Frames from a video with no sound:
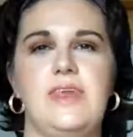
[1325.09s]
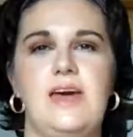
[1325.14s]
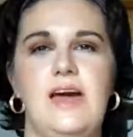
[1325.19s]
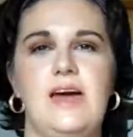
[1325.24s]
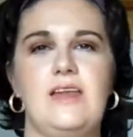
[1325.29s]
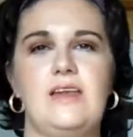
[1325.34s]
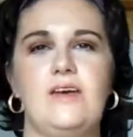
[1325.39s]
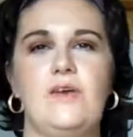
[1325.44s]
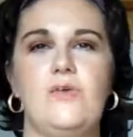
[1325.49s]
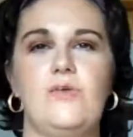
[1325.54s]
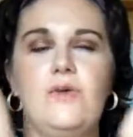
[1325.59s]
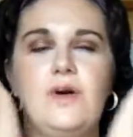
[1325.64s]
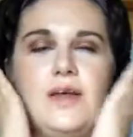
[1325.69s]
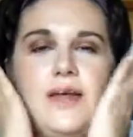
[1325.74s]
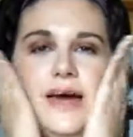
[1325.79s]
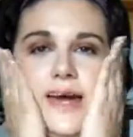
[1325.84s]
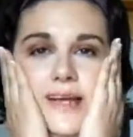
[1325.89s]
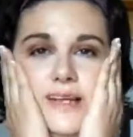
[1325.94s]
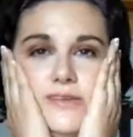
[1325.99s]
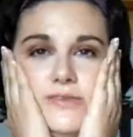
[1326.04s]
Then when
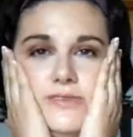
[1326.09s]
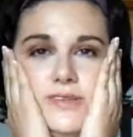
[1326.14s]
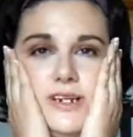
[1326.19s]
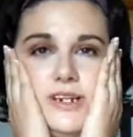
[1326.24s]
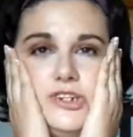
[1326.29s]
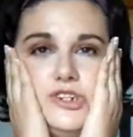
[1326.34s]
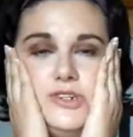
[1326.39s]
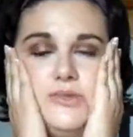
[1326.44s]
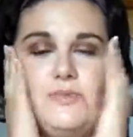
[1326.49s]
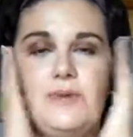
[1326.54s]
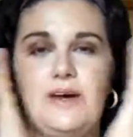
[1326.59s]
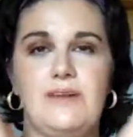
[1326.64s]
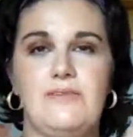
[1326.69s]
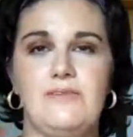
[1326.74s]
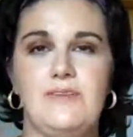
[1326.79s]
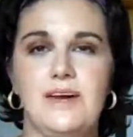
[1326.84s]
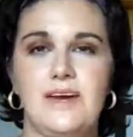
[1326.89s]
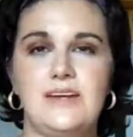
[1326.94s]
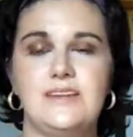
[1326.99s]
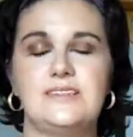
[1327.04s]
I do touch my
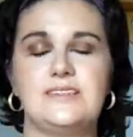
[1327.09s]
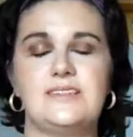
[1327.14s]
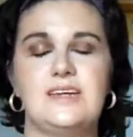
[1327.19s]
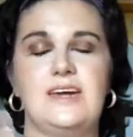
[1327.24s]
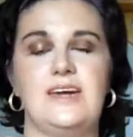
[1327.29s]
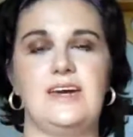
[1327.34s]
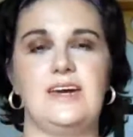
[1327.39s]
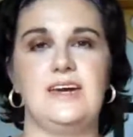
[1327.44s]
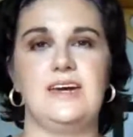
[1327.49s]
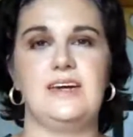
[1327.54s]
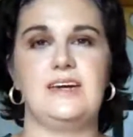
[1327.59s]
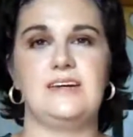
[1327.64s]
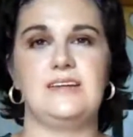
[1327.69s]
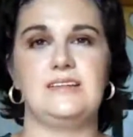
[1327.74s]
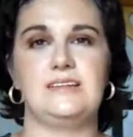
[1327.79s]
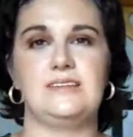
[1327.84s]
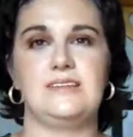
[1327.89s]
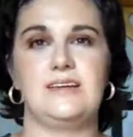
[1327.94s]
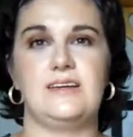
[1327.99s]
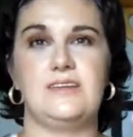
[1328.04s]
face,
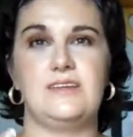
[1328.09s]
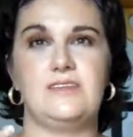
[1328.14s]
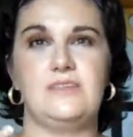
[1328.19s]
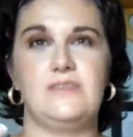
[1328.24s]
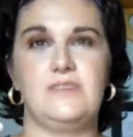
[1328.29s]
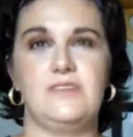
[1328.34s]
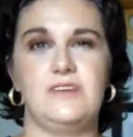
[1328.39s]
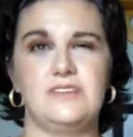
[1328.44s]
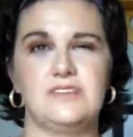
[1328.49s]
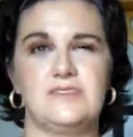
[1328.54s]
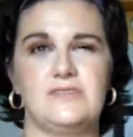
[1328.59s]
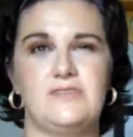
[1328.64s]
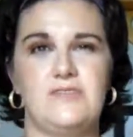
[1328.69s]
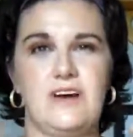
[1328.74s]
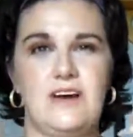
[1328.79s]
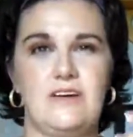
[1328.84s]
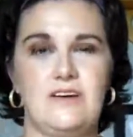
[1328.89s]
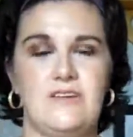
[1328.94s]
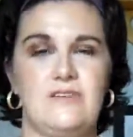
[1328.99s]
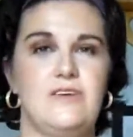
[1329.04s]
feels
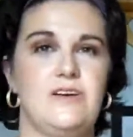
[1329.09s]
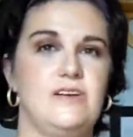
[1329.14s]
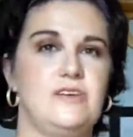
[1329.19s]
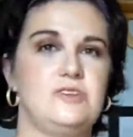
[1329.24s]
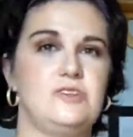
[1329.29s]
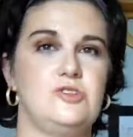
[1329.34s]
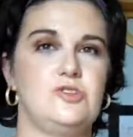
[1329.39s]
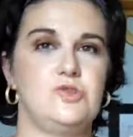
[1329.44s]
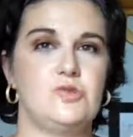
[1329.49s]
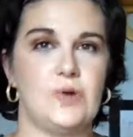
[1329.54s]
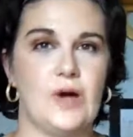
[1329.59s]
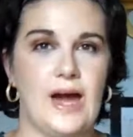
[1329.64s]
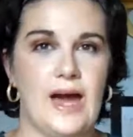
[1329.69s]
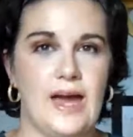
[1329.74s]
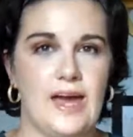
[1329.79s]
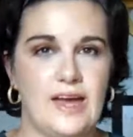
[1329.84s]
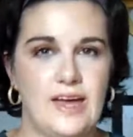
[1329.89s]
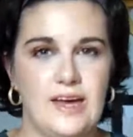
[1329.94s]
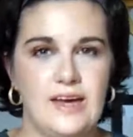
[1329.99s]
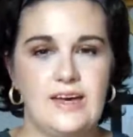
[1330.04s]
very, very
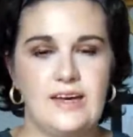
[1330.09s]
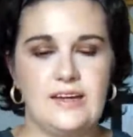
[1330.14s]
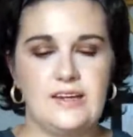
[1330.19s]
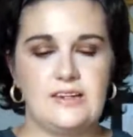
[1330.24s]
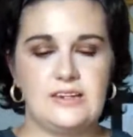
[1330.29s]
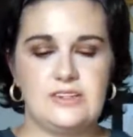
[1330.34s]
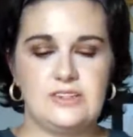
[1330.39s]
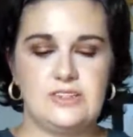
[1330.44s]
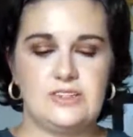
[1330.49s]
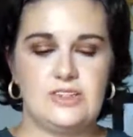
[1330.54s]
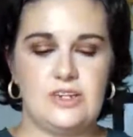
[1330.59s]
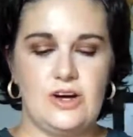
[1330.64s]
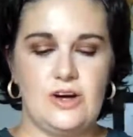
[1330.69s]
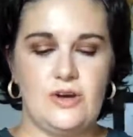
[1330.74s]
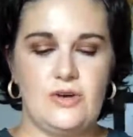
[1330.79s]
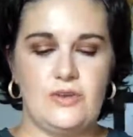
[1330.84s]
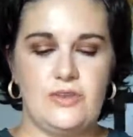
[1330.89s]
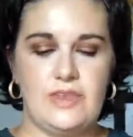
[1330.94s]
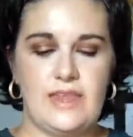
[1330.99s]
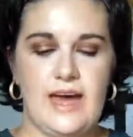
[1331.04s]
dry.
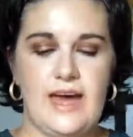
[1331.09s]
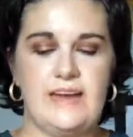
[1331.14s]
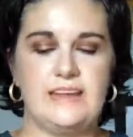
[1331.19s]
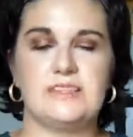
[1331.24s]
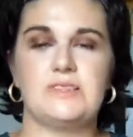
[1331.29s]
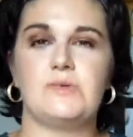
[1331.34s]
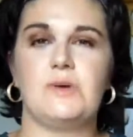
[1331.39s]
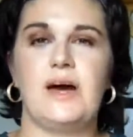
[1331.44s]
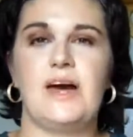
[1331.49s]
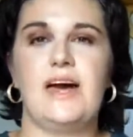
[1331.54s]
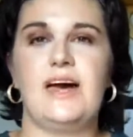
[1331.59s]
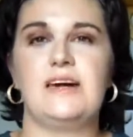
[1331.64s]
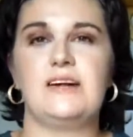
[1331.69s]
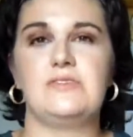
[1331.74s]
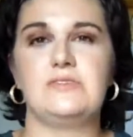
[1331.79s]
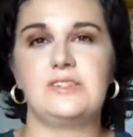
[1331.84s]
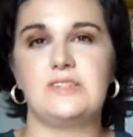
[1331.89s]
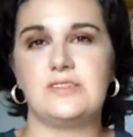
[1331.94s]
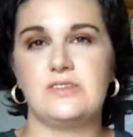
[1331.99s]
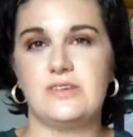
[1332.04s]
So that is why I
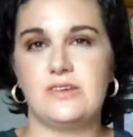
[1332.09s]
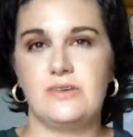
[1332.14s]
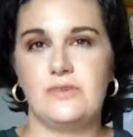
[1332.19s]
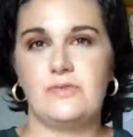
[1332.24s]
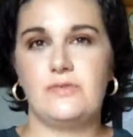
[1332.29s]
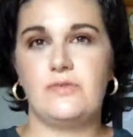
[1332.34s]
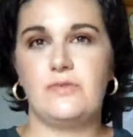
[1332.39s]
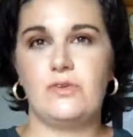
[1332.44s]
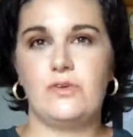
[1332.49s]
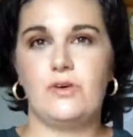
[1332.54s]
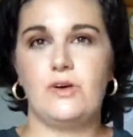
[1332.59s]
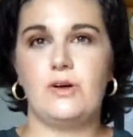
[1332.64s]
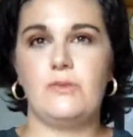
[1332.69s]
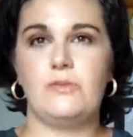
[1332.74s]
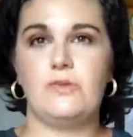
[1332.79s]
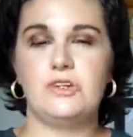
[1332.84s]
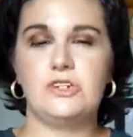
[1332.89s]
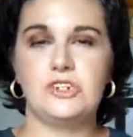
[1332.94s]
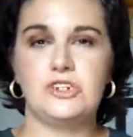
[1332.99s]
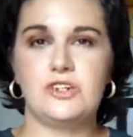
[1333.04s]
always look for
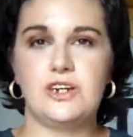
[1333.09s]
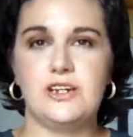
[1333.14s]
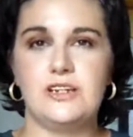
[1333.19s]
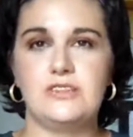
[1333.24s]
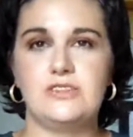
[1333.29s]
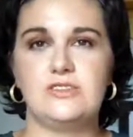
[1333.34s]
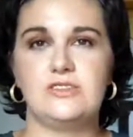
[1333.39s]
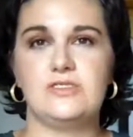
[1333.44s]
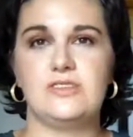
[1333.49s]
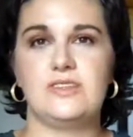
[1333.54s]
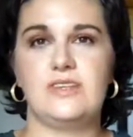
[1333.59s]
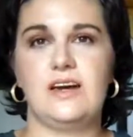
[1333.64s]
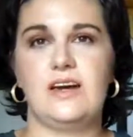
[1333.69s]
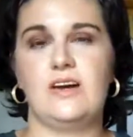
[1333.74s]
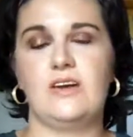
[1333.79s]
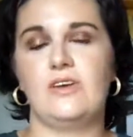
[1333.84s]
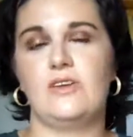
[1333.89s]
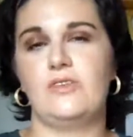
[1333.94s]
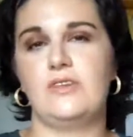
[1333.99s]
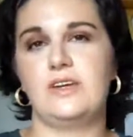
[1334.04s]
moisturizers
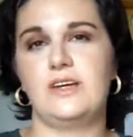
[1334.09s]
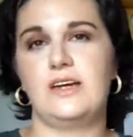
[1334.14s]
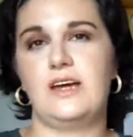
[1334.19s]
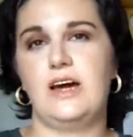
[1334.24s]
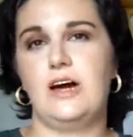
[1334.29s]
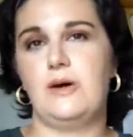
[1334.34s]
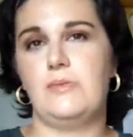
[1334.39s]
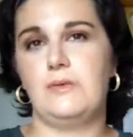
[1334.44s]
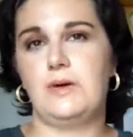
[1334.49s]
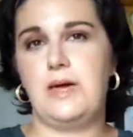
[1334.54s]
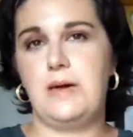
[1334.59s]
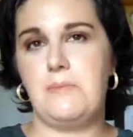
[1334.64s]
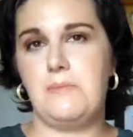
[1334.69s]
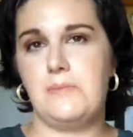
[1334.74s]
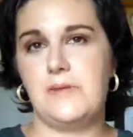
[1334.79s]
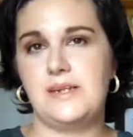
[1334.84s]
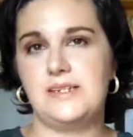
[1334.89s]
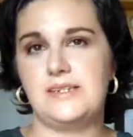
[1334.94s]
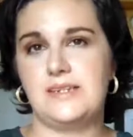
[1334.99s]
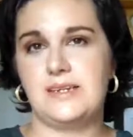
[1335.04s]
that are going to help
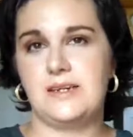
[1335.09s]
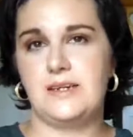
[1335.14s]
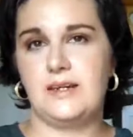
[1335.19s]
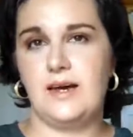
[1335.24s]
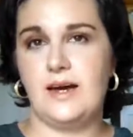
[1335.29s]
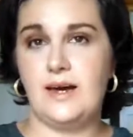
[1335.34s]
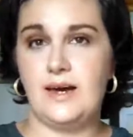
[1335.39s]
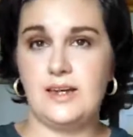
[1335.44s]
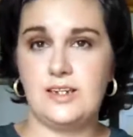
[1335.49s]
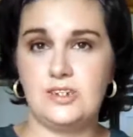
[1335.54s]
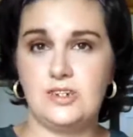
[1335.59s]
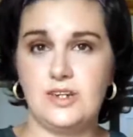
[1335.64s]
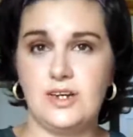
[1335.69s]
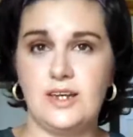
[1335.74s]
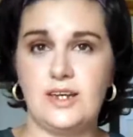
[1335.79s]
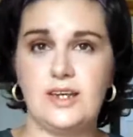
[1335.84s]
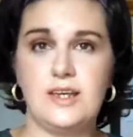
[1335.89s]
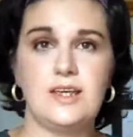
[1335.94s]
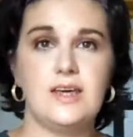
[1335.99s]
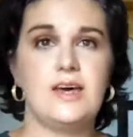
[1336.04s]
keep my skin
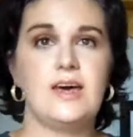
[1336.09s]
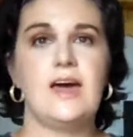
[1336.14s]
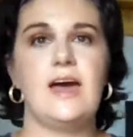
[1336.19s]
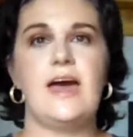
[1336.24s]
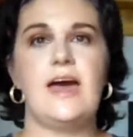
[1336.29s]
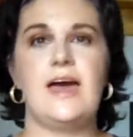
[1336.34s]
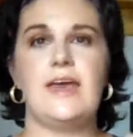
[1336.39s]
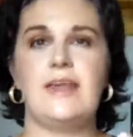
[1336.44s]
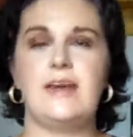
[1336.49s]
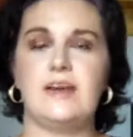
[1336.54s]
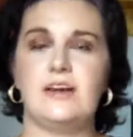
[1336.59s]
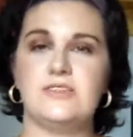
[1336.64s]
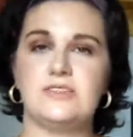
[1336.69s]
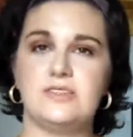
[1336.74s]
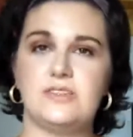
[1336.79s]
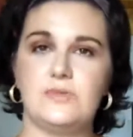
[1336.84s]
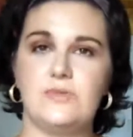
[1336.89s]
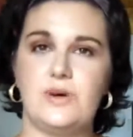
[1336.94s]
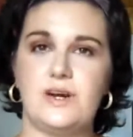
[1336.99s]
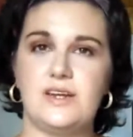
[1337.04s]
hydrated. And I
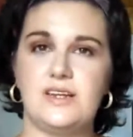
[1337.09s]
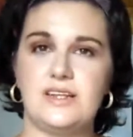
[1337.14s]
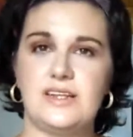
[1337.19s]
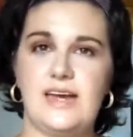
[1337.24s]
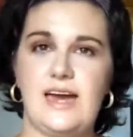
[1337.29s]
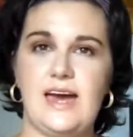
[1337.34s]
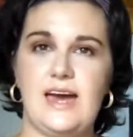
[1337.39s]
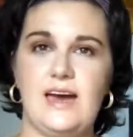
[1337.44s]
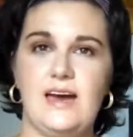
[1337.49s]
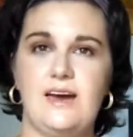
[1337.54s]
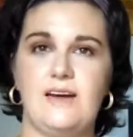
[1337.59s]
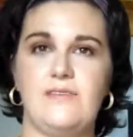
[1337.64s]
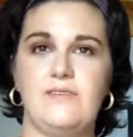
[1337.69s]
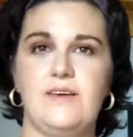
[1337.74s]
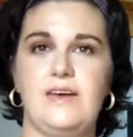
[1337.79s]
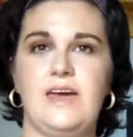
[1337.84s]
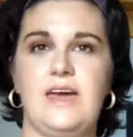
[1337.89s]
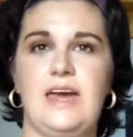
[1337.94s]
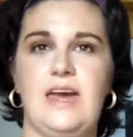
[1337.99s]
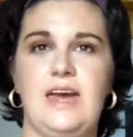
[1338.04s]
also wanted to
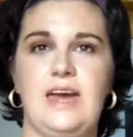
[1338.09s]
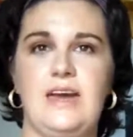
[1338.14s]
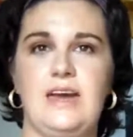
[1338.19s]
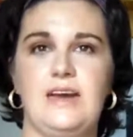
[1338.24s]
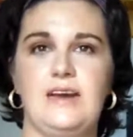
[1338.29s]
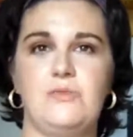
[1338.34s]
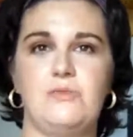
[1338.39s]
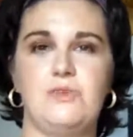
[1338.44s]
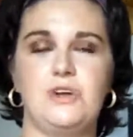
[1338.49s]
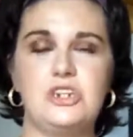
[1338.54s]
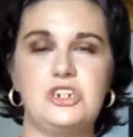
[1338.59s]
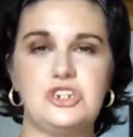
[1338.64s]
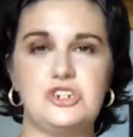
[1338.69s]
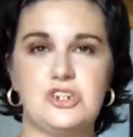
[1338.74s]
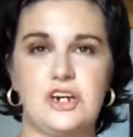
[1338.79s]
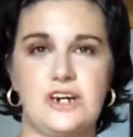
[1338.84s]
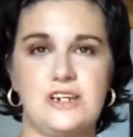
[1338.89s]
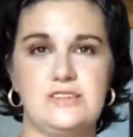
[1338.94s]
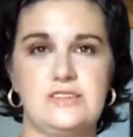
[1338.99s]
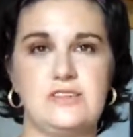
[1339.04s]
have a
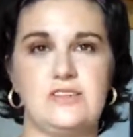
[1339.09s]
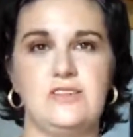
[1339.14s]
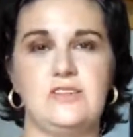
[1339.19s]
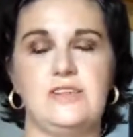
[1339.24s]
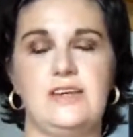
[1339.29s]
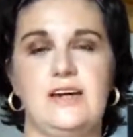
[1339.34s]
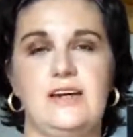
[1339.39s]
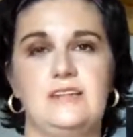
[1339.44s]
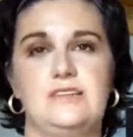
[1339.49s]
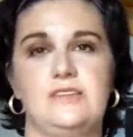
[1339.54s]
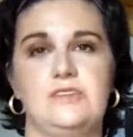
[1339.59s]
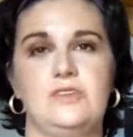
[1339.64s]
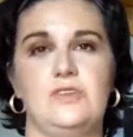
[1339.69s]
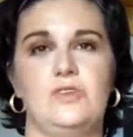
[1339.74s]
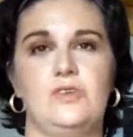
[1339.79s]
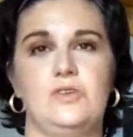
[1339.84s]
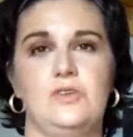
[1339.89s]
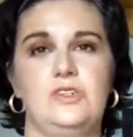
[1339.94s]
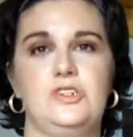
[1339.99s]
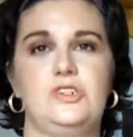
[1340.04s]
moisturizer that is
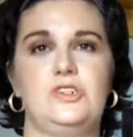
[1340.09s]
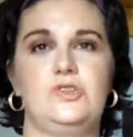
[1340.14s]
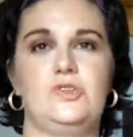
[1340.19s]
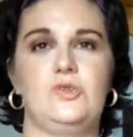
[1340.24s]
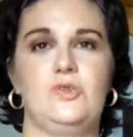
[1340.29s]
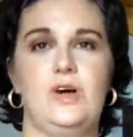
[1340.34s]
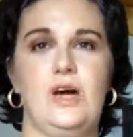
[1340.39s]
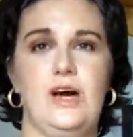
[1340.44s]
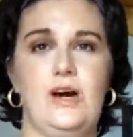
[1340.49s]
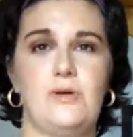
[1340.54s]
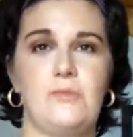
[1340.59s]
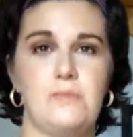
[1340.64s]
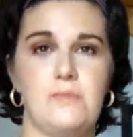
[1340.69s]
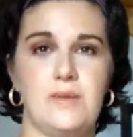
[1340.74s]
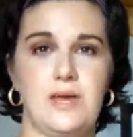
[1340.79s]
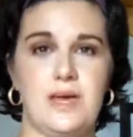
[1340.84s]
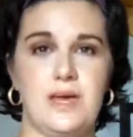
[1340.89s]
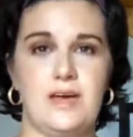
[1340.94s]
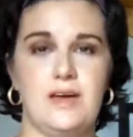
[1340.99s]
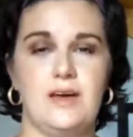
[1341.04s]
going to help
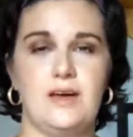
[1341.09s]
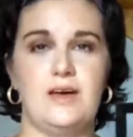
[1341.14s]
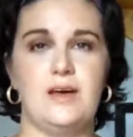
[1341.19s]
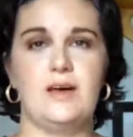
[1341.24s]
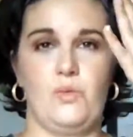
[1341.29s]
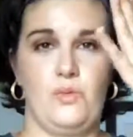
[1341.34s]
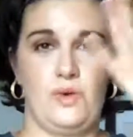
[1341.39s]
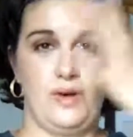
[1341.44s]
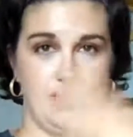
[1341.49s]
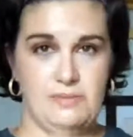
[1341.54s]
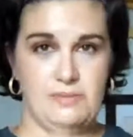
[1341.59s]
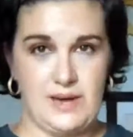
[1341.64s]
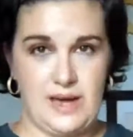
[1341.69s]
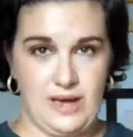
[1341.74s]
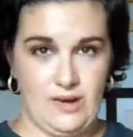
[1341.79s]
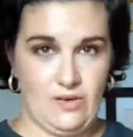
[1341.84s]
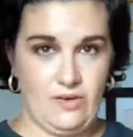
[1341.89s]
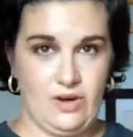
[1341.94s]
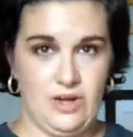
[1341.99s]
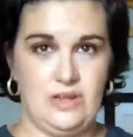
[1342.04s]
me with
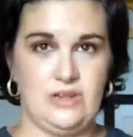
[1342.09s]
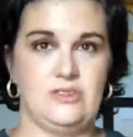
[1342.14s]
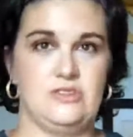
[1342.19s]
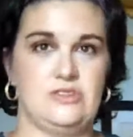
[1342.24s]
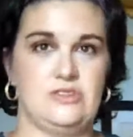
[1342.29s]
my oil